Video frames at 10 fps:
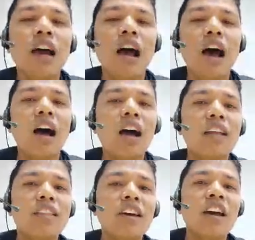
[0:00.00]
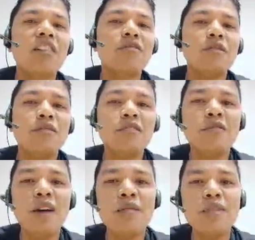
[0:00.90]
And there are
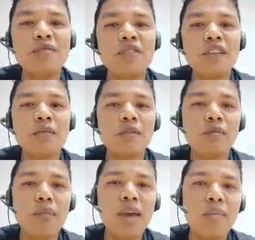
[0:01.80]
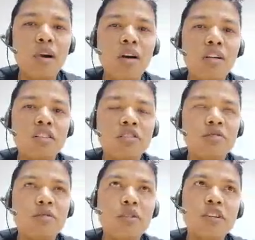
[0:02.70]
55 different type of mammals,
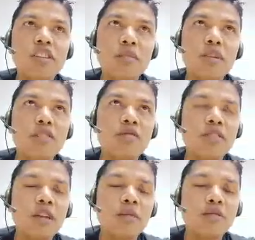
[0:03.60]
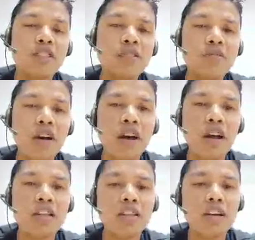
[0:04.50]
47 different type of
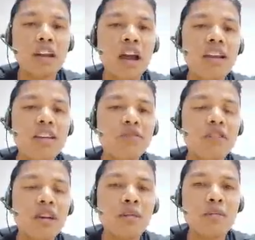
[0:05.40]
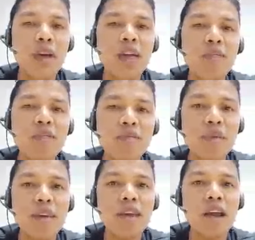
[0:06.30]
reptiles, and 9 different type of
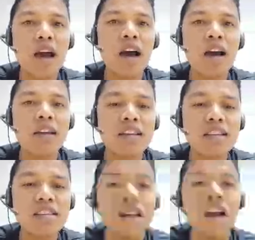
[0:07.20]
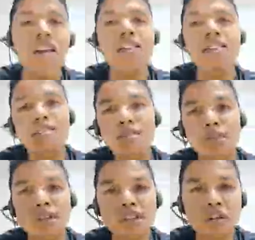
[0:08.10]
amphibian are inside the
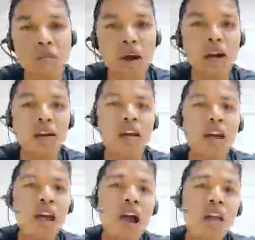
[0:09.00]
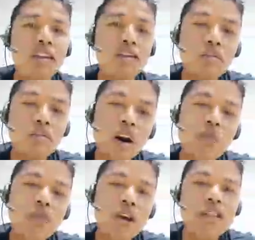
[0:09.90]
Chitwan National Park, and you do
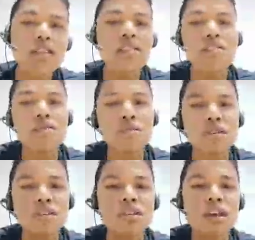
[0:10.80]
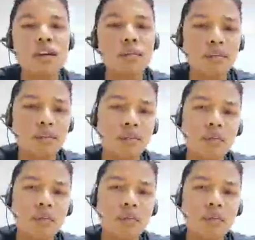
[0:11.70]
have chances to see them.